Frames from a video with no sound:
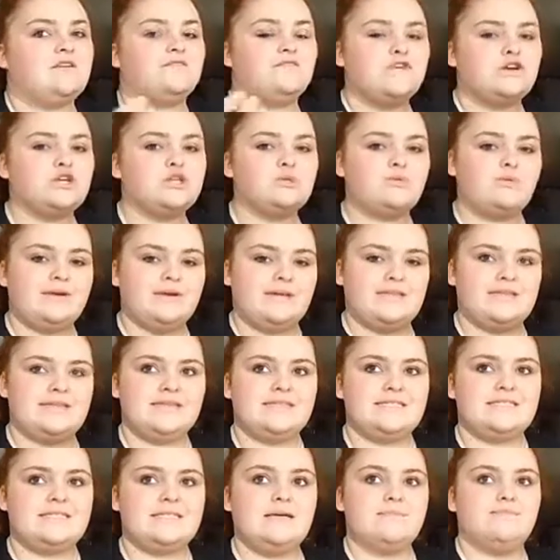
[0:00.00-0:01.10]
the first week of
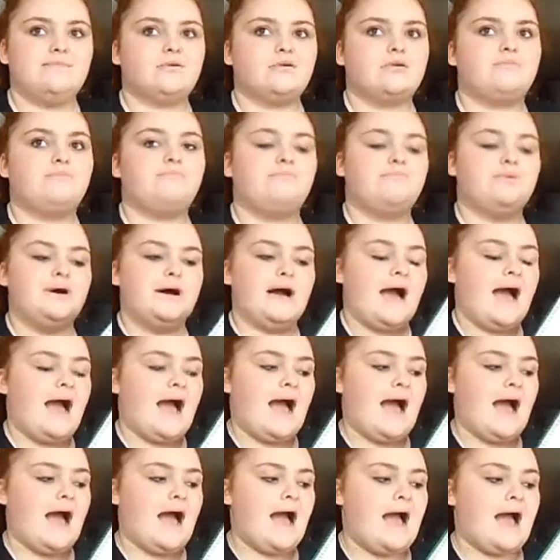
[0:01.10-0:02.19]
December, but
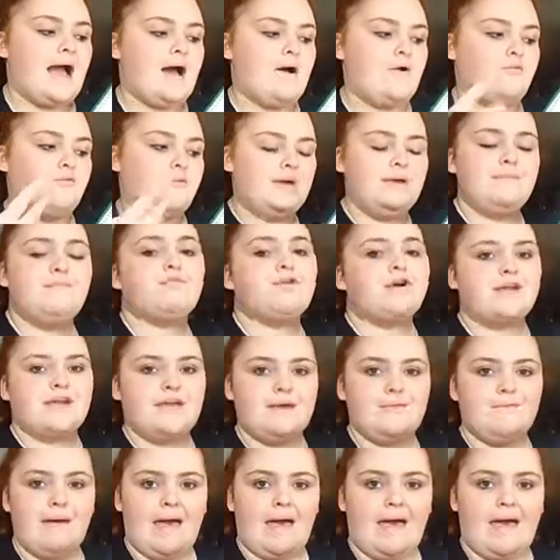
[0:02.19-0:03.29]
we bring
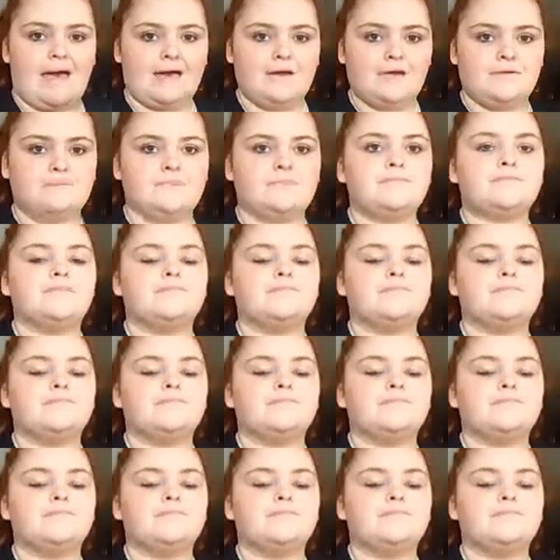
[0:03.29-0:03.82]
him back